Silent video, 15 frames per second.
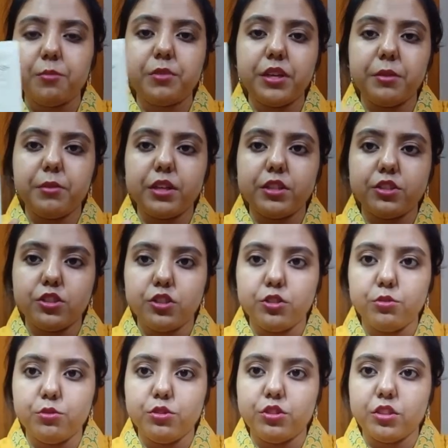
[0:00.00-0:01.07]
pretty much
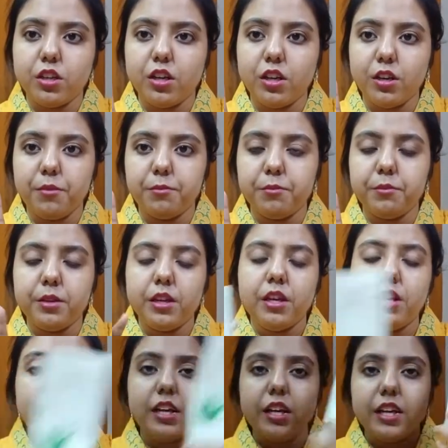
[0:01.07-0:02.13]
huge.
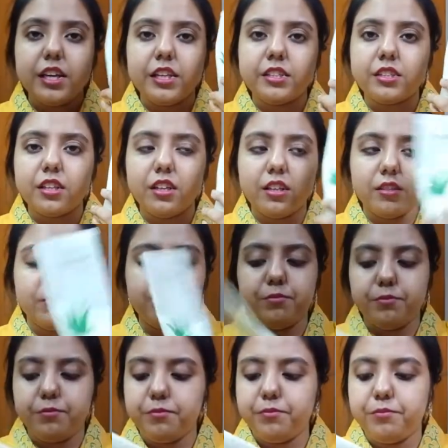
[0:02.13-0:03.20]
It's a
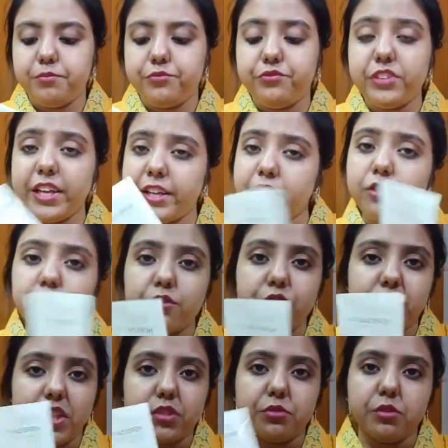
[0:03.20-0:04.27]
very good
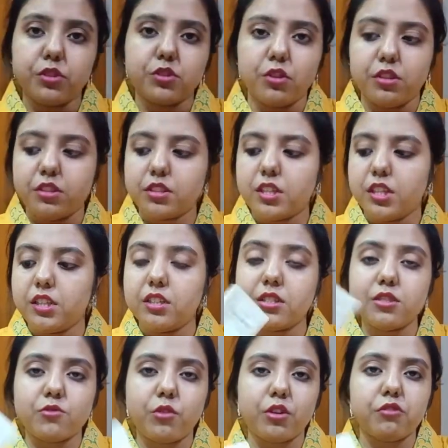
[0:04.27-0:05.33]
face wash. Honestly,
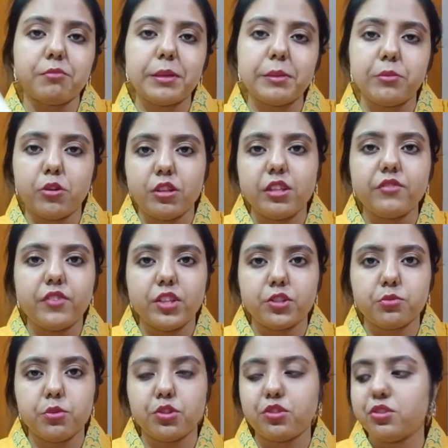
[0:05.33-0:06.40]
this is one of my morning
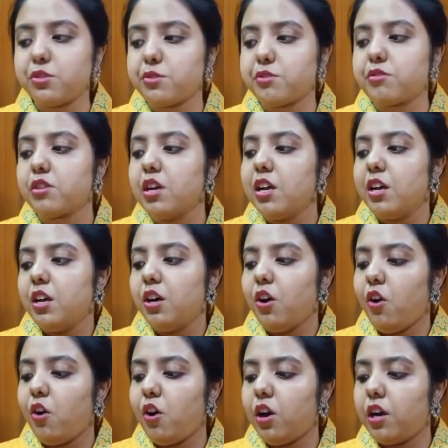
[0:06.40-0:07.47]
face washes.
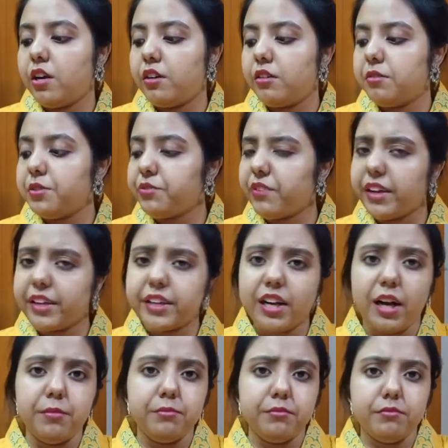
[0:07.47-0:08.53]
Or if I
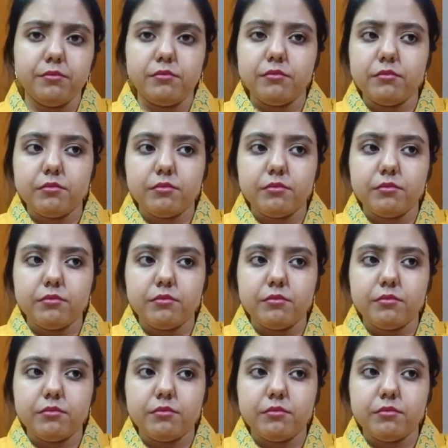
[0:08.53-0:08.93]
come,